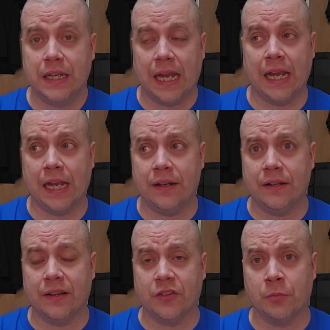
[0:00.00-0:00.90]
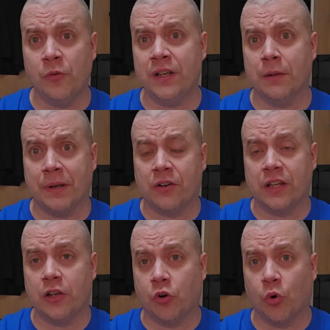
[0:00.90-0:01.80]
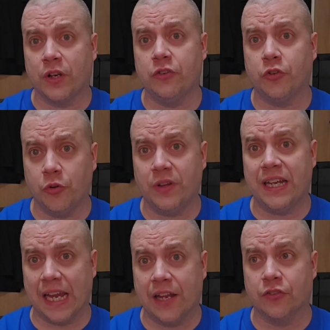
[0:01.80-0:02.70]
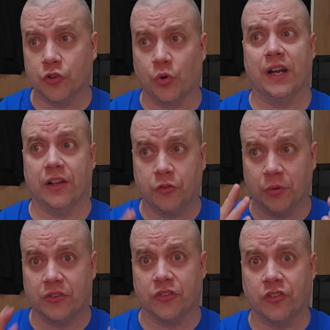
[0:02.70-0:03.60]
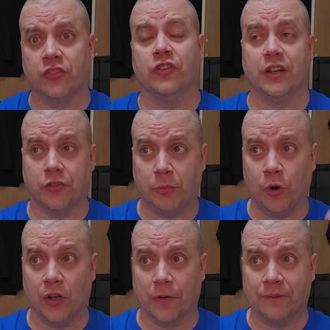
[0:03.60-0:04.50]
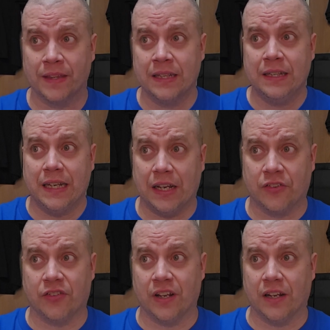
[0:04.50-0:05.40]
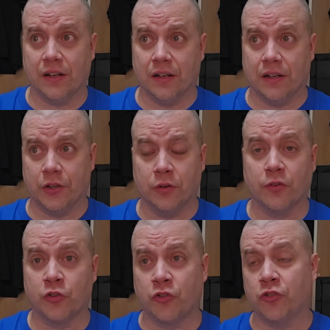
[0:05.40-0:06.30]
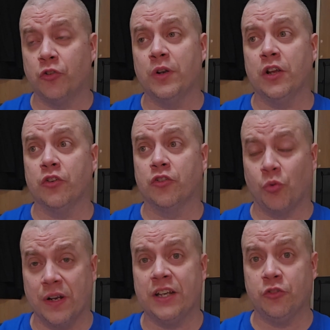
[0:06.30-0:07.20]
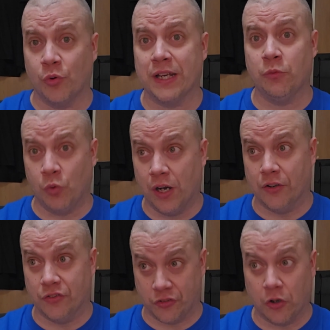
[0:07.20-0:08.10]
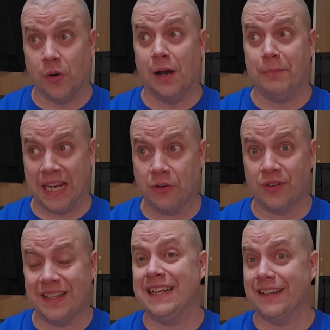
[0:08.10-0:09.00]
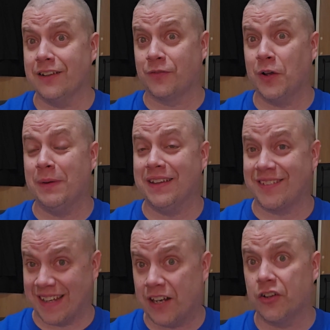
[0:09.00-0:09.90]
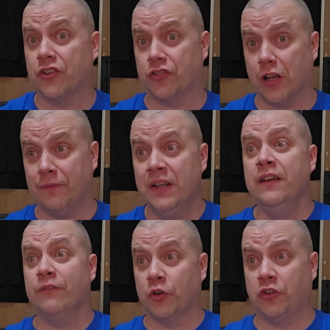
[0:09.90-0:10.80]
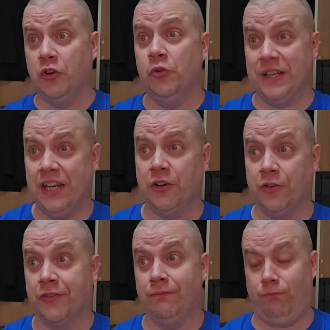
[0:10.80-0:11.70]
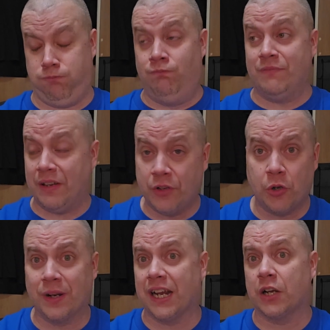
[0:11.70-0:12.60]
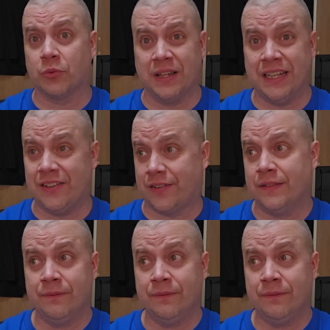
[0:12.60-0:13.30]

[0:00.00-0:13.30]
And this movie, apparently, according to the end credits, which this isn't a spoiler, it said Universal Studios 2021. So apparently this film has sat on the shelf for 2 years, even though it got a release.